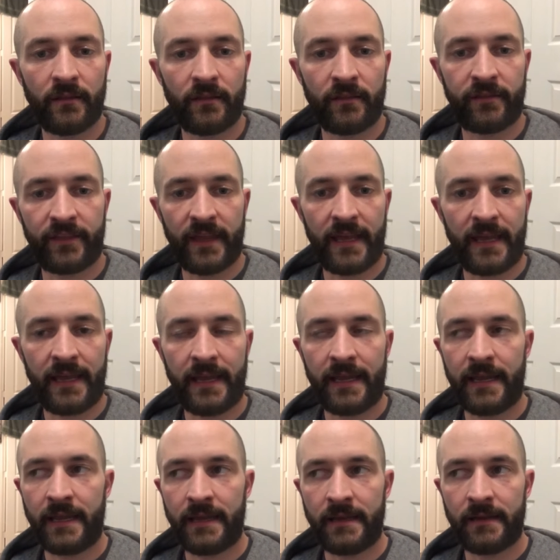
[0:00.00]

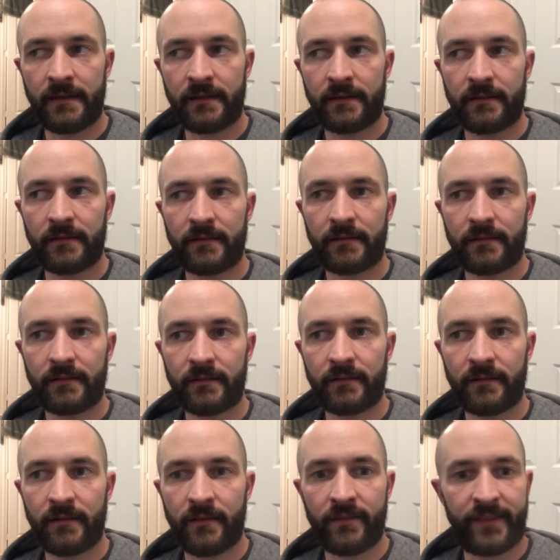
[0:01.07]
they
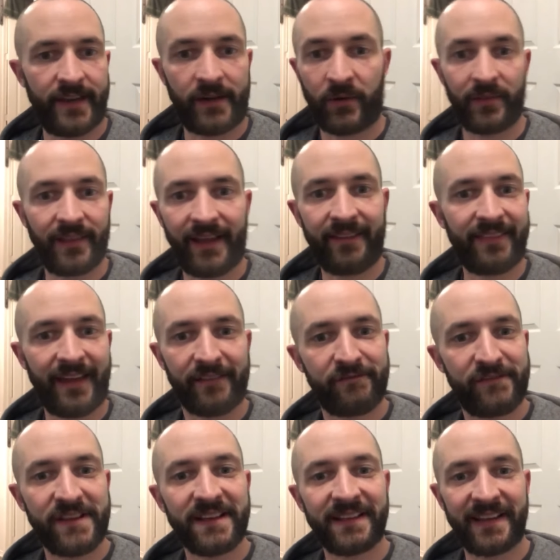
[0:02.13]
they don't like
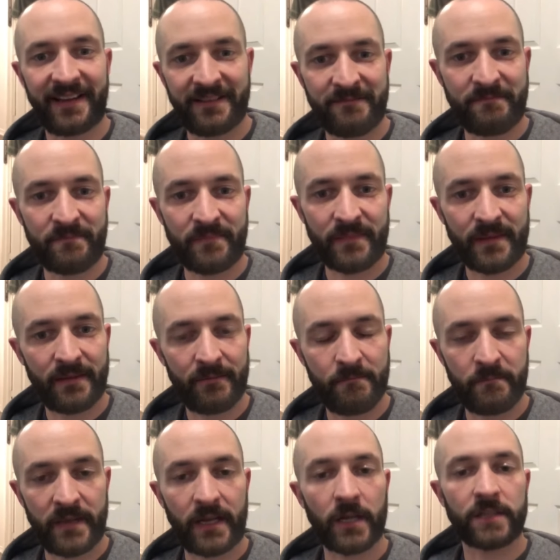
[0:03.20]
that feeling
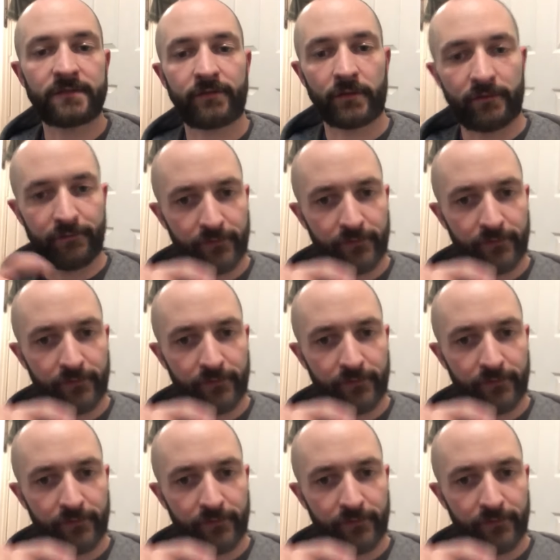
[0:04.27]
because for the